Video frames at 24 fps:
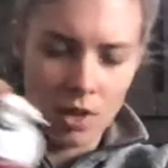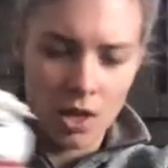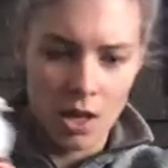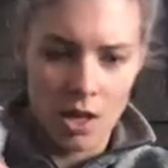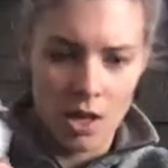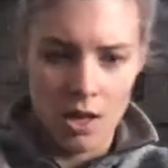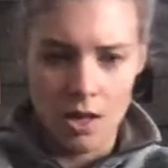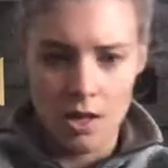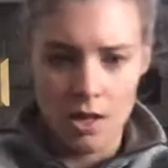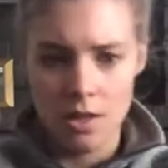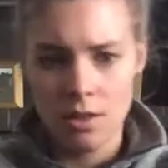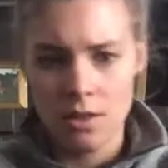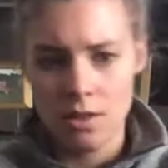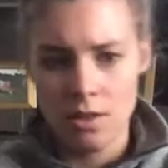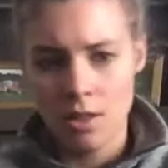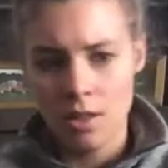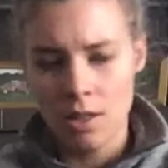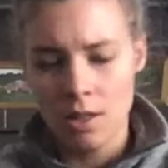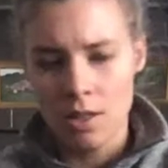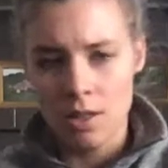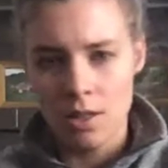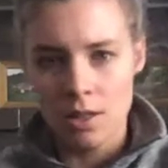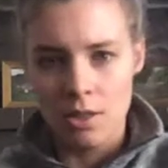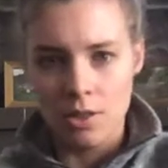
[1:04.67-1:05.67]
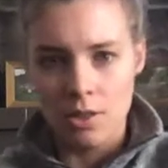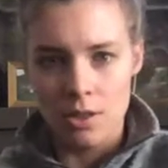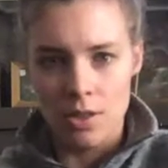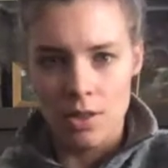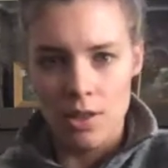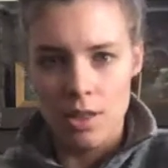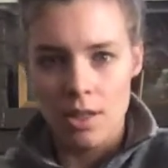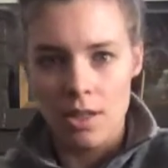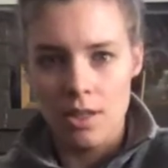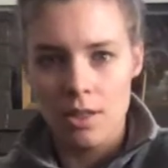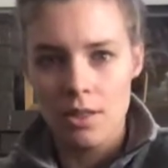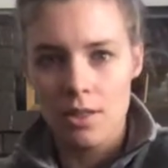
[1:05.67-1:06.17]
Okay, so
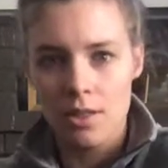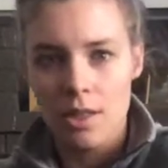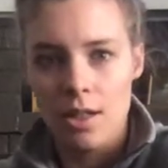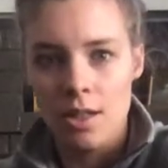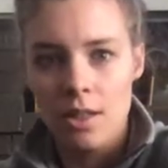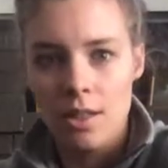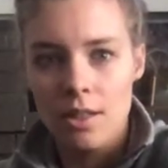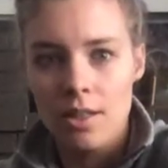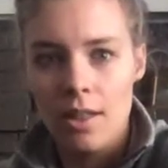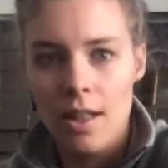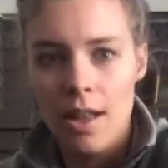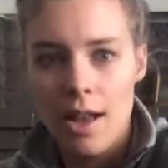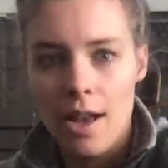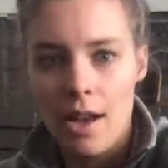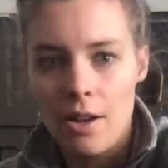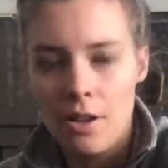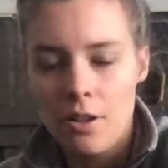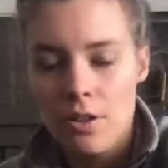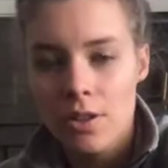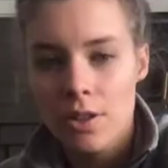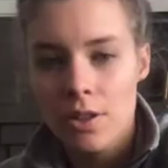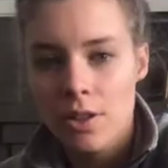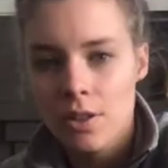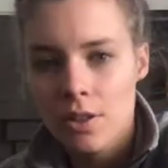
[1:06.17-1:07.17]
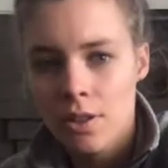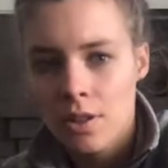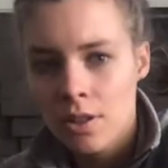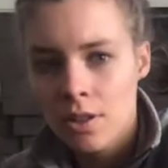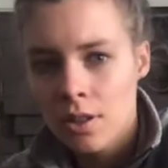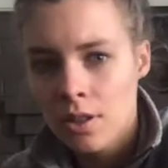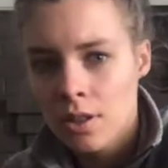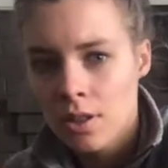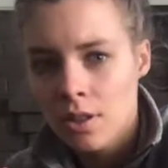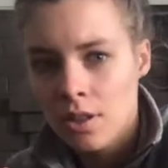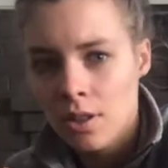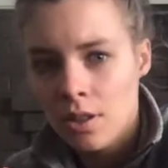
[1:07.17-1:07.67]
there's our cloud,
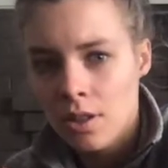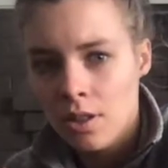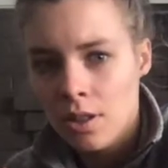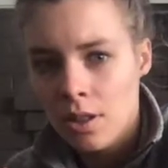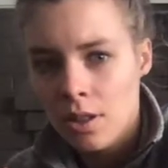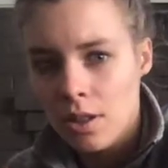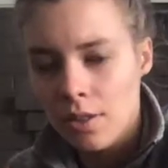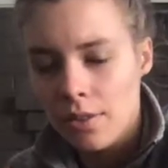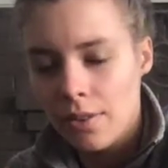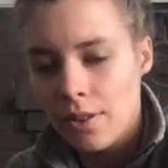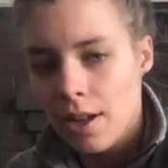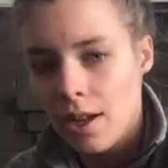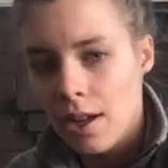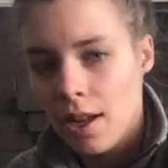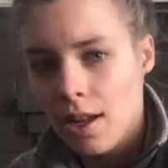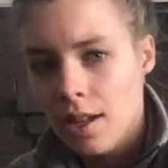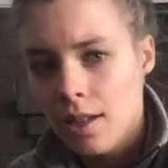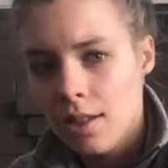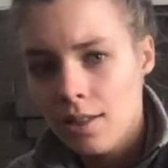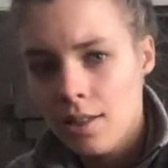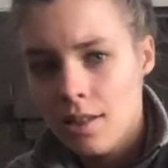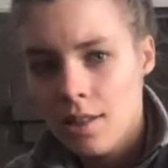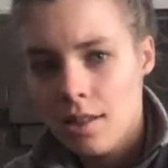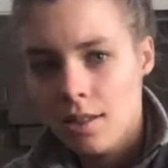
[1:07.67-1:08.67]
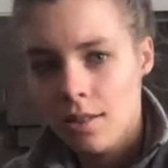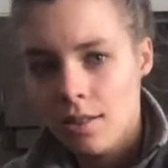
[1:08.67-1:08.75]
all right?